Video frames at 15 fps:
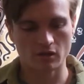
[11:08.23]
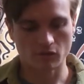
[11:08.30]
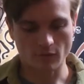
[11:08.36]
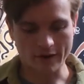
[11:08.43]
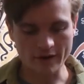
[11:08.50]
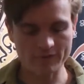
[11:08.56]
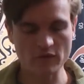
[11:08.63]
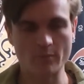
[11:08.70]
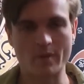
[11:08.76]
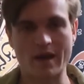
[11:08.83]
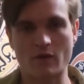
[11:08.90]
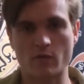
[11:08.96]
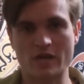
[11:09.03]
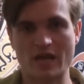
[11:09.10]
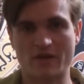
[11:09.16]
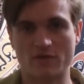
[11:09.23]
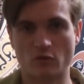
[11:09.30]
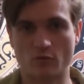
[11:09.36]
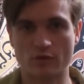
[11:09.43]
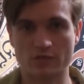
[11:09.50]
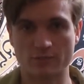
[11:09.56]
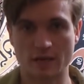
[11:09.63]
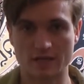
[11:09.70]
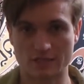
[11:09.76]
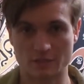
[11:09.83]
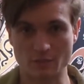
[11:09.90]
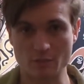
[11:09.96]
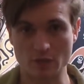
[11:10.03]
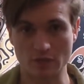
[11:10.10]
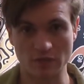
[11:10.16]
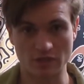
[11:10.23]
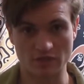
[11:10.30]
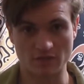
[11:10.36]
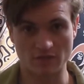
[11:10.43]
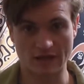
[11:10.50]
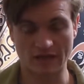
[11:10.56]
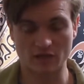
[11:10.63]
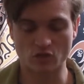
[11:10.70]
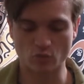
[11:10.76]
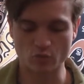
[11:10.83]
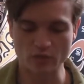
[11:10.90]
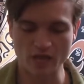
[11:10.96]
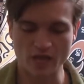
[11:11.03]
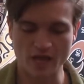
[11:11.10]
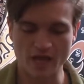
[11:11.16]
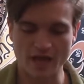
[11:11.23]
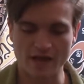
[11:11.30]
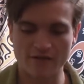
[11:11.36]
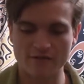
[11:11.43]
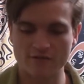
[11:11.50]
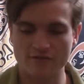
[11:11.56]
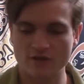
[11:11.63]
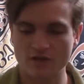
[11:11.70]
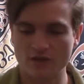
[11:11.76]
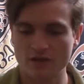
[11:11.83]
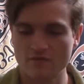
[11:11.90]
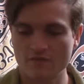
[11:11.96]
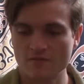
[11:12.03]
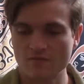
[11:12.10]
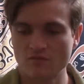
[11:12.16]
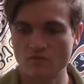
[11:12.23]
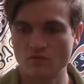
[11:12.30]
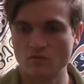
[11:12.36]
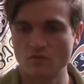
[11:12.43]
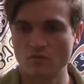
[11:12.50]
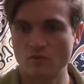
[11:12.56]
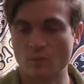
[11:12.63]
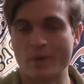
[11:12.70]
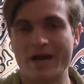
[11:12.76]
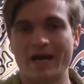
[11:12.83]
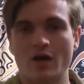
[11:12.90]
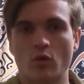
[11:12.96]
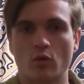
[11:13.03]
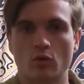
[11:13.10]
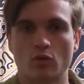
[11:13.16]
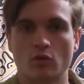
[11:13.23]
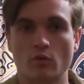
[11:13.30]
right off the bat, we have the responsibility factor. We have the power.